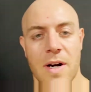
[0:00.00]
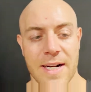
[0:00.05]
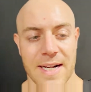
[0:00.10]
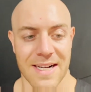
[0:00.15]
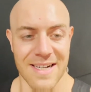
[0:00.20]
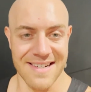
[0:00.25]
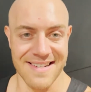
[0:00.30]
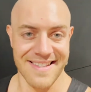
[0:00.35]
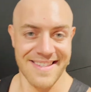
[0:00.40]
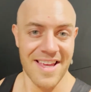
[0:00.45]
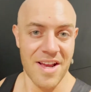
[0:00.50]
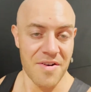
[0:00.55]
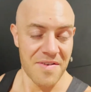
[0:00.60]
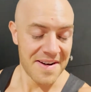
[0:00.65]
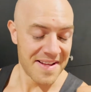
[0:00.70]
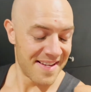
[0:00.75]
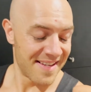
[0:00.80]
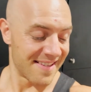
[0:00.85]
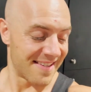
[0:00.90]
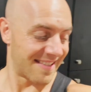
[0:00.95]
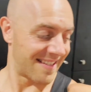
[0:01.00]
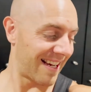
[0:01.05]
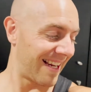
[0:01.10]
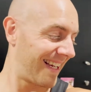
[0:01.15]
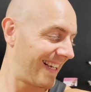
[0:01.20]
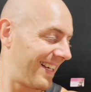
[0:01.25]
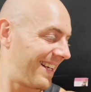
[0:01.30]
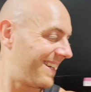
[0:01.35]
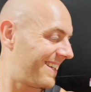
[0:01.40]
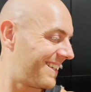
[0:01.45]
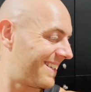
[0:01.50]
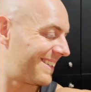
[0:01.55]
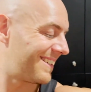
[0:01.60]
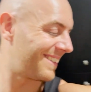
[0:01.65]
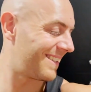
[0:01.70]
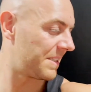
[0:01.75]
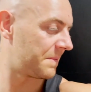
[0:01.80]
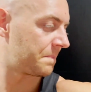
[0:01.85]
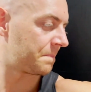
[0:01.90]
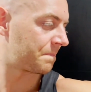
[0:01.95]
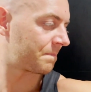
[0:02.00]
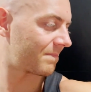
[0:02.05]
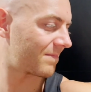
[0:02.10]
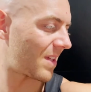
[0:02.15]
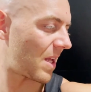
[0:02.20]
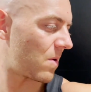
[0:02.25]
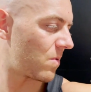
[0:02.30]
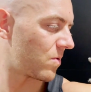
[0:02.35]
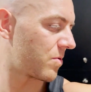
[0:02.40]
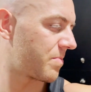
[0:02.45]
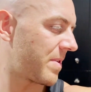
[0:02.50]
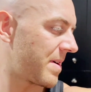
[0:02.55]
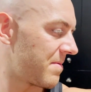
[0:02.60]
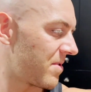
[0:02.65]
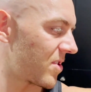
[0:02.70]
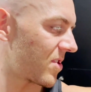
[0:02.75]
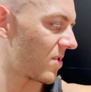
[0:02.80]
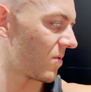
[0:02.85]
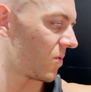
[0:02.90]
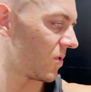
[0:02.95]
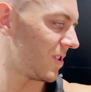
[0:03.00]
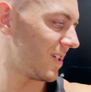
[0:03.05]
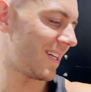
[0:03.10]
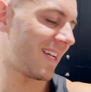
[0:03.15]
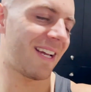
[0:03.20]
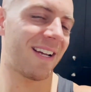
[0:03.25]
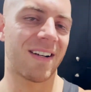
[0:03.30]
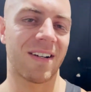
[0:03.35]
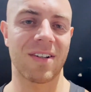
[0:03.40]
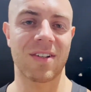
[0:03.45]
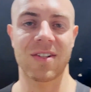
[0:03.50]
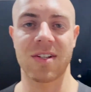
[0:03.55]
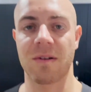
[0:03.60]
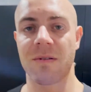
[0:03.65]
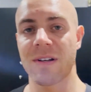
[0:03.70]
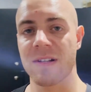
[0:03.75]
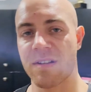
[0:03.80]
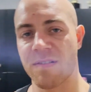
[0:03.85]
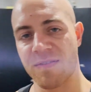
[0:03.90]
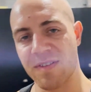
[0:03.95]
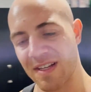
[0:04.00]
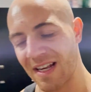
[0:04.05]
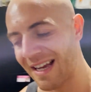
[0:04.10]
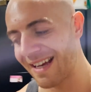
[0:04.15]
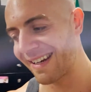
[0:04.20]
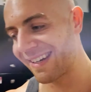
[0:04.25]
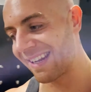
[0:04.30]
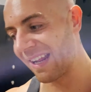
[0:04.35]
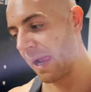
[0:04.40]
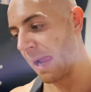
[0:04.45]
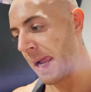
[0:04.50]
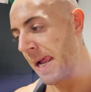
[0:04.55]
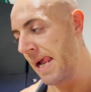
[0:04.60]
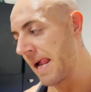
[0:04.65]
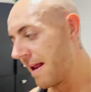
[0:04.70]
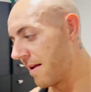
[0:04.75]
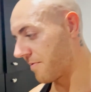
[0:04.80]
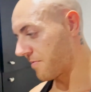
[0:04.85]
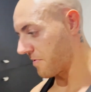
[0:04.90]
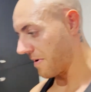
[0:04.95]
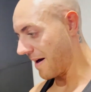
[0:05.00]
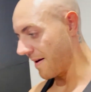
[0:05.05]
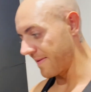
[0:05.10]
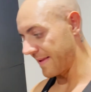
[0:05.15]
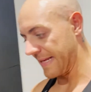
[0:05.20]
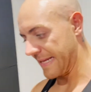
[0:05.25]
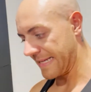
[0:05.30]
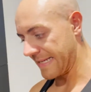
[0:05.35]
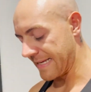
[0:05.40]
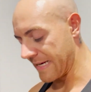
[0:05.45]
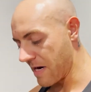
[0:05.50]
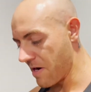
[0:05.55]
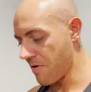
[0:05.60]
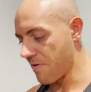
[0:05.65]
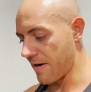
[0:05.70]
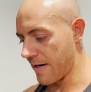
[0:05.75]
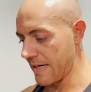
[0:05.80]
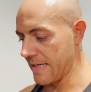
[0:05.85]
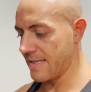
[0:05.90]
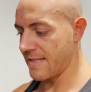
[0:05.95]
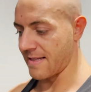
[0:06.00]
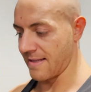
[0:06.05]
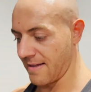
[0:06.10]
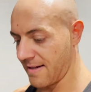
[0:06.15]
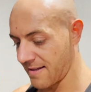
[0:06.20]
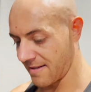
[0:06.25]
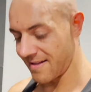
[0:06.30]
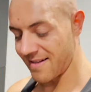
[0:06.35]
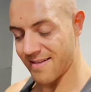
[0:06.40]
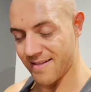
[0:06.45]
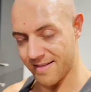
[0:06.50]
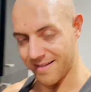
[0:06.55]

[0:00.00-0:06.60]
guys, there it is. That was pretty much the workout. So as I've said throughout this series, because this is the